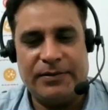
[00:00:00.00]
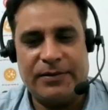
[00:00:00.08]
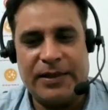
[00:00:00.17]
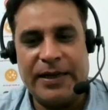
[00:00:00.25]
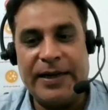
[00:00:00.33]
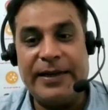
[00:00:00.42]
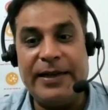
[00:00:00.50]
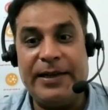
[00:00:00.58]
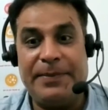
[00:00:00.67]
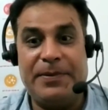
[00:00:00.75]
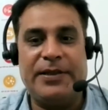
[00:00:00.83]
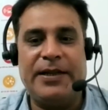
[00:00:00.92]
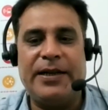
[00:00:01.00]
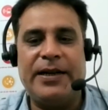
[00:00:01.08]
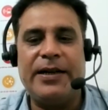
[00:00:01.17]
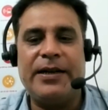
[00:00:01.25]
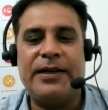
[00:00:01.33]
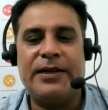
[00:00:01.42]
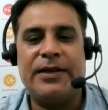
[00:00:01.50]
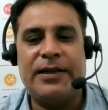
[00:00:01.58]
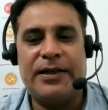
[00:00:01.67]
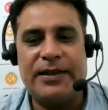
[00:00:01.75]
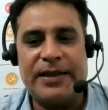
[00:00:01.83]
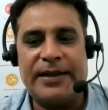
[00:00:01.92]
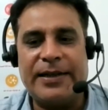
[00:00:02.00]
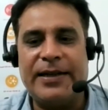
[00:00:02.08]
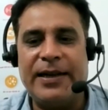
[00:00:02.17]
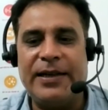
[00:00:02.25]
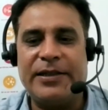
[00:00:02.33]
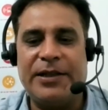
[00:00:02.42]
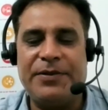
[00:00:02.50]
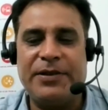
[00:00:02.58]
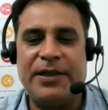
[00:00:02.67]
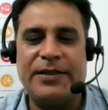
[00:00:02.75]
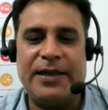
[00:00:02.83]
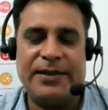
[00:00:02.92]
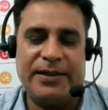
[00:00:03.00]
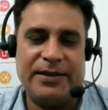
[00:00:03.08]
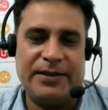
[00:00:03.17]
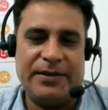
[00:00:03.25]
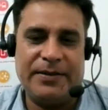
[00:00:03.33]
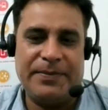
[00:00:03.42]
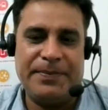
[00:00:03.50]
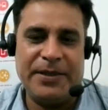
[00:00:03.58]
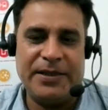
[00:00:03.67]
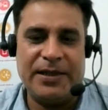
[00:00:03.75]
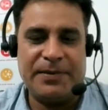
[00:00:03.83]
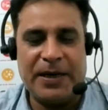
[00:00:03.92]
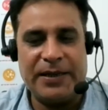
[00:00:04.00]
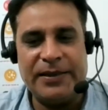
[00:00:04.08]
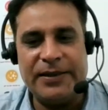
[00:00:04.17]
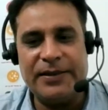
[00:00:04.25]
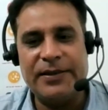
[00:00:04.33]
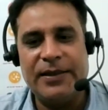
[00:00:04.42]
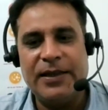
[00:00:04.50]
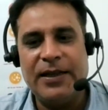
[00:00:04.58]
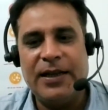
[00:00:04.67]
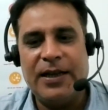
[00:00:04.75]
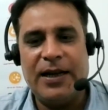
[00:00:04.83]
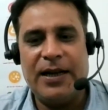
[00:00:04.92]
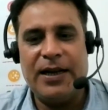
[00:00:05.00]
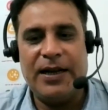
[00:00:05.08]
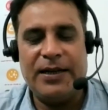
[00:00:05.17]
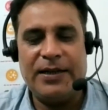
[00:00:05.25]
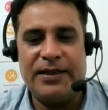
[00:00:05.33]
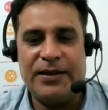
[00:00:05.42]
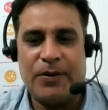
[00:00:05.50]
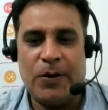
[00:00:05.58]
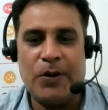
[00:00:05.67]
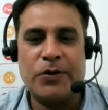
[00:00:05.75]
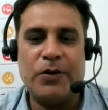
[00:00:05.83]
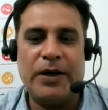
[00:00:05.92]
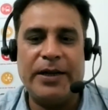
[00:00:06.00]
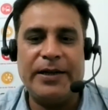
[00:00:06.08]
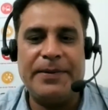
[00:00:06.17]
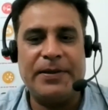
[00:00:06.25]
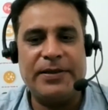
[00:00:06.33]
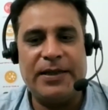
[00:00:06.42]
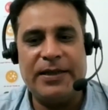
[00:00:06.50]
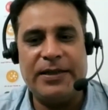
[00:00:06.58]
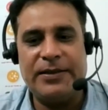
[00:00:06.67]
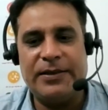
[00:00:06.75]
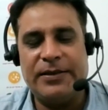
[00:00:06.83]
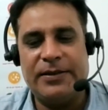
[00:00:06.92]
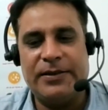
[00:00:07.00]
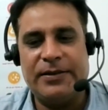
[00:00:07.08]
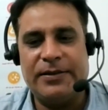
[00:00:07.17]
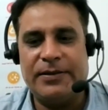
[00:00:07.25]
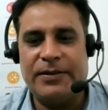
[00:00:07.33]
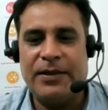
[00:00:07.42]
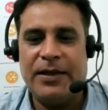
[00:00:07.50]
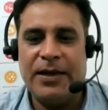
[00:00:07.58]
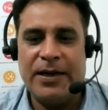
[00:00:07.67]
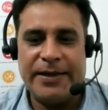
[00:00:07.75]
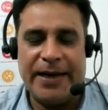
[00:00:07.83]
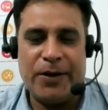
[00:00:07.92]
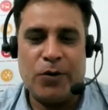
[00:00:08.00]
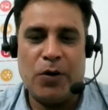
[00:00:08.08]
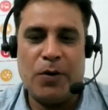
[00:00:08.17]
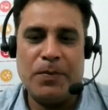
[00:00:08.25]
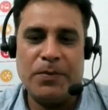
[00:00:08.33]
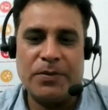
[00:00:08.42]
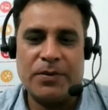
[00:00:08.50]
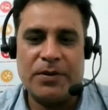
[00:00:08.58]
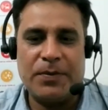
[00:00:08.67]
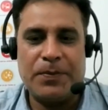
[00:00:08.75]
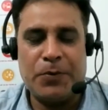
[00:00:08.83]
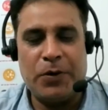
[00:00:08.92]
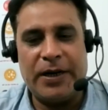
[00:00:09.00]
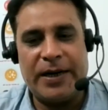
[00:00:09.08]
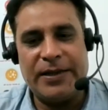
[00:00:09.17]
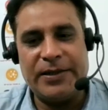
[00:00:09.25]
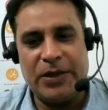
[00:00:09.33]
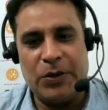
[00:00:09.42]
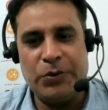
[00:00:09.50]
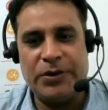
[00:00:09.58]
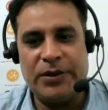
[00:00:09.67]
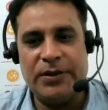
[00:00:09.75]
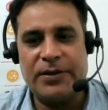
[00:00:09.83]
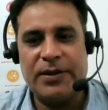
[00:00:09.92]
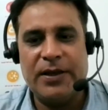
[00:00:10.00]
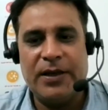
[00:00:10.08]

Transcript: currently representing Tata Tele Services as a business partner, and also I represent telecoms product and solutions